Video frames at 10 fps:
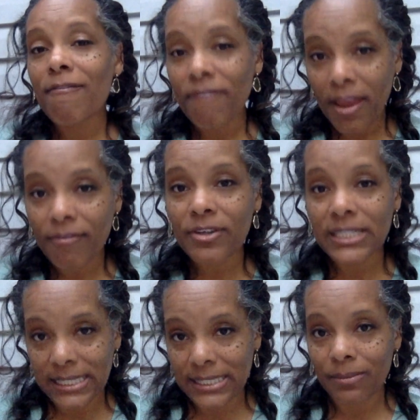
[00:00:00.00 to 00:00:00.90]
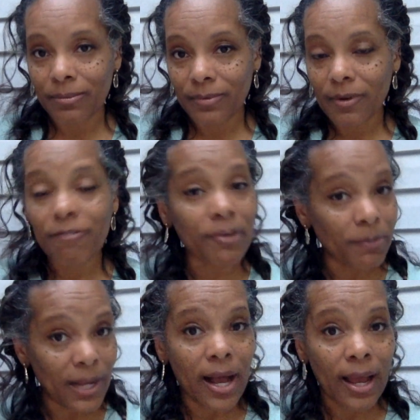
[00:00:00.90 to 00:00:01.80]
Favoritism
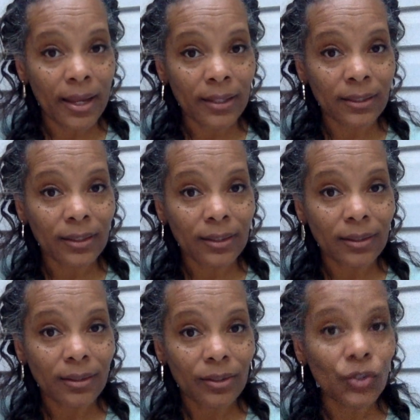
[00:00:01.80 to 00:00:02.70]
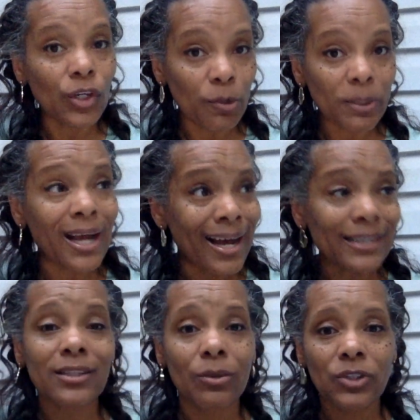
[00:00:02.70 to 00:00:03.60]
from God. You hear me?
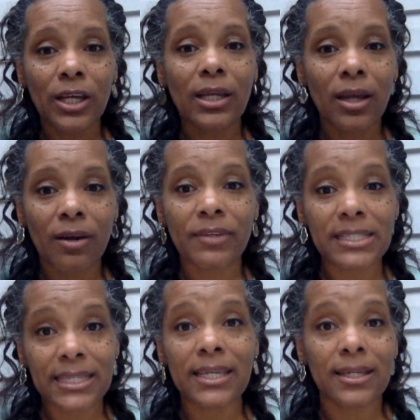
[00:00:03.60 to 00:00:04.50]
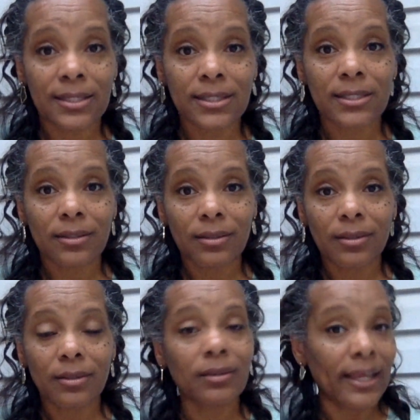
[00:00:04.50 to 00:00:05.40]
God is going to take care of his kids.
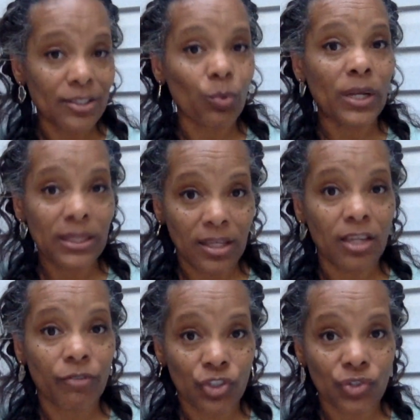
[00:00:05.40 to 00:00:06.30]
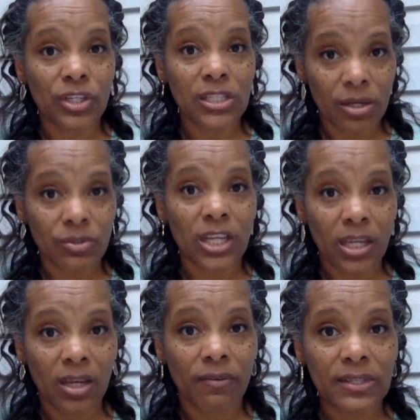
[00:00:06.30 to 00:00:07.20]
That's one thing for sure. He's going to
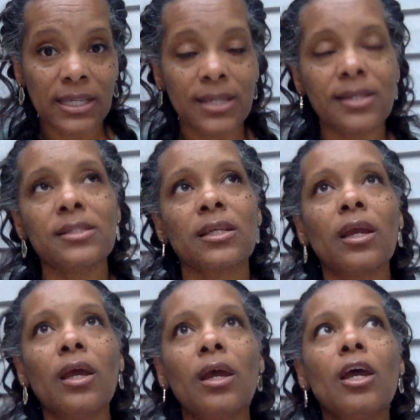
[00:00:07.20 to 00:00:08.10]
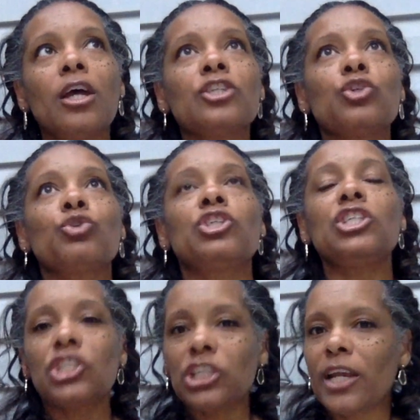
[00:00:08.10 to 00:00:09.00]
take care of his kids. So she
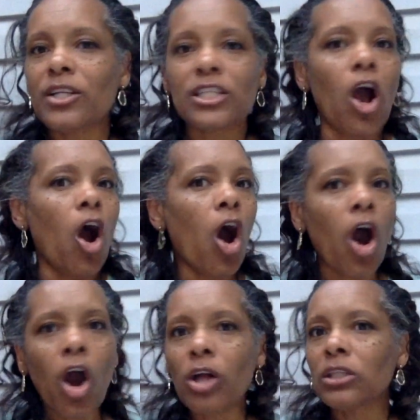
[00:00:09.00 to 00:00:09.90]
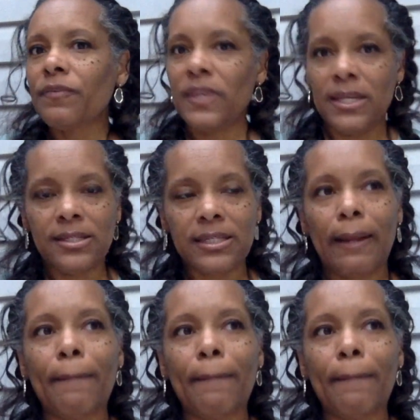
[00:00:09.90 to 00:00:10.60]
shares all of this.